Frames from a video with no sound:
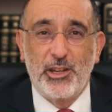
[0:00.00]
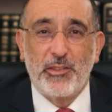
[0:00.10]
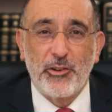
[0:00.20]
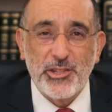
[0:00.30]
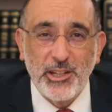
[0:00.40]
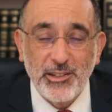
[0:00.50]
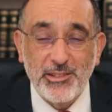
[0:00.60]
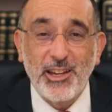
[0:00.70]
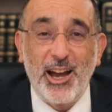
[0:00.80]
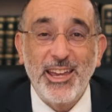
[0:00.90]
There is an
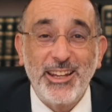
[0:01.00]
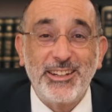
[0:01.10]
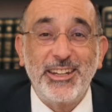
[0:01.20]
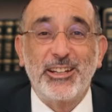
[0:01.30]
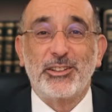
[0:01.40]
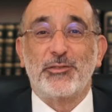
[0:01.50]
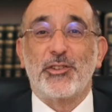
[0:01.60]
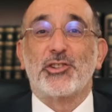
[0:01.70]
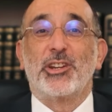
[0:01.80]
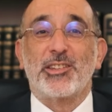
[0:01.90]
entire legal
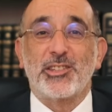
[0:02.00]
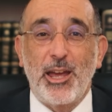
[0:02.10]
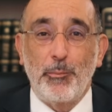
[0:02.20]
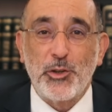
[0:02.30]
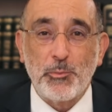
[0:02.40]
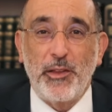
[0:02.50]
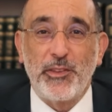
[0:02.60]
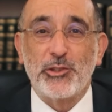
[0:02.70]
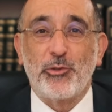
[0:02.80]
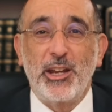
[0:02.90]
division established by the
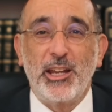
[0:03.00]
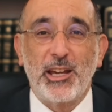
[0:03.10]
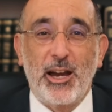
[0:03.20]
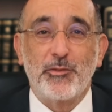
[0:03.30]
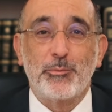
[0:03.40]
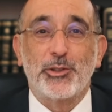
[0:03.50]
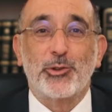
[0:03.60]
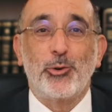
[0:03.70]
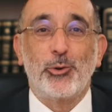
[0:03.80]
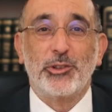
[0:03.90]
Israeli government
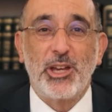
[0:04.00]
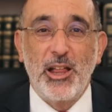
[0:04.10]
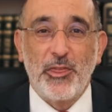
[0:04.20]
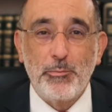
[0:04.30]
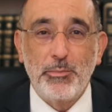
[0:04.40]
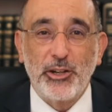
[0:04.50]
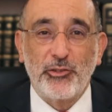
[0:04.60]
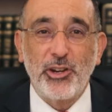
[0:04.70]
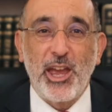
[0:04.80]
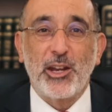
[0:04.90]
called the
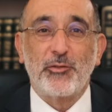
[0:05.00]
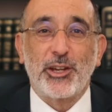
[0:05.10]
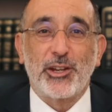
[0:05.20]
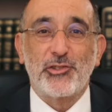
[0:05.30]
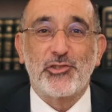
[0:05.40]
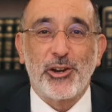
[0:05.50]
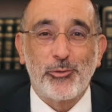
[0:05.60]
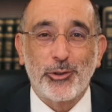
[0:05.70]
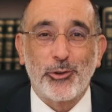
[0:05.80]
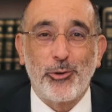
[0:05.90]
Military Advocate
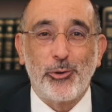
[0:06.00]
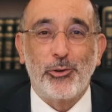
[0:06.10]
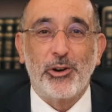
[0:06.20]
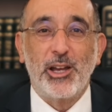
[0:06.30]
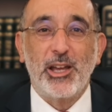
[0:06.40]
General Corps,